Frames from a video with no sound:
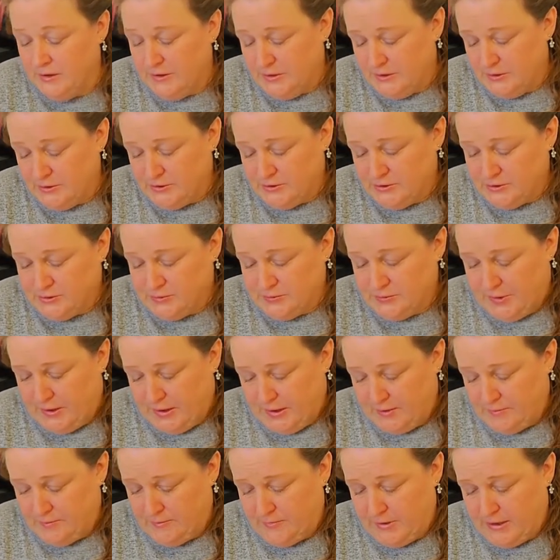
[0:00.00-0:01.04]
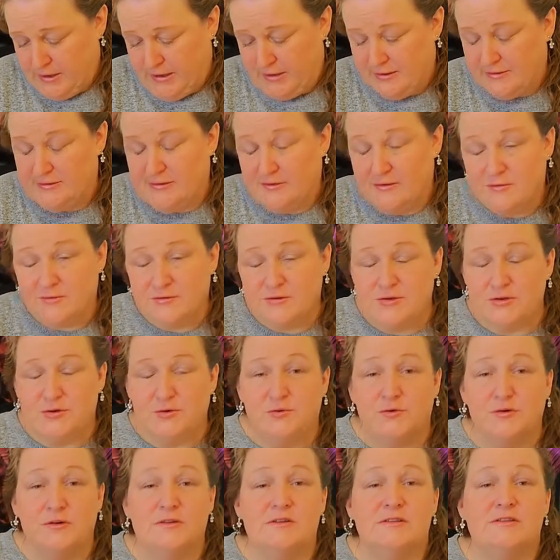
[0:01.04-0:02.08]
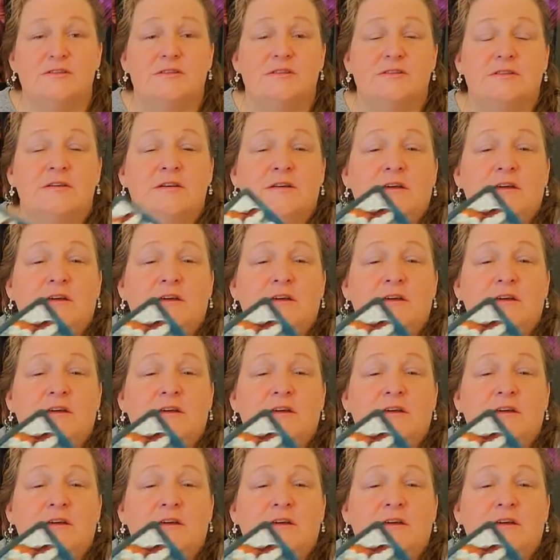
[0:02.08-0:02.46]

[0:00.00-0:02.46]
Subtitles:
So Ace of Swords